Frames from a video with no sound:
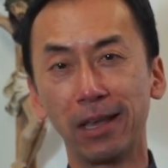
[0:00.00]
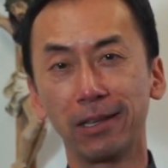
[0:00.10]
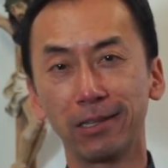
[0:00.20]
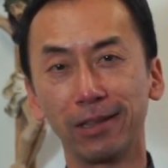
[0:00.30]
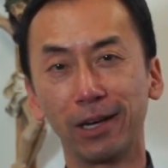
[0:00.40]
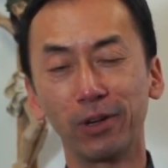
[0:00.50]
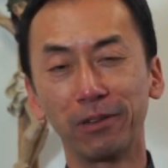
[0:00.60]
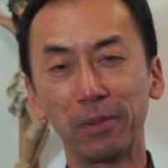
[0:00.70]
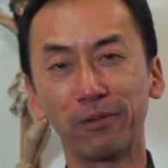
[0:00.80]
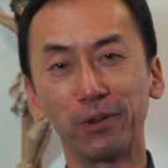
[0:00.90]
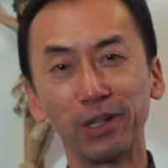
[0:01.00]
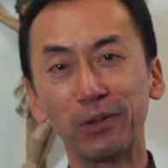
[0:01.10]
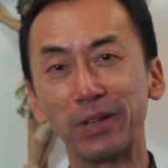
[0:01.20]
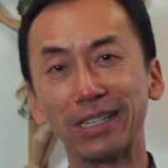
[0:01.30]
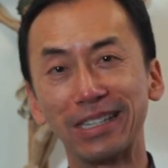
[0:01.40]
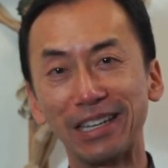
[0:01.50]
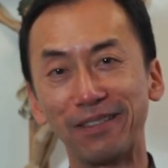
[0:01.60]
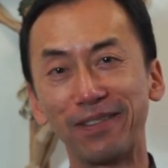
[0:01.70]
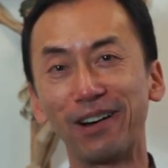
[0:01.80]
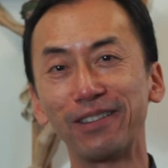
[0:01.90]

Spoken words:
so that we may fully receive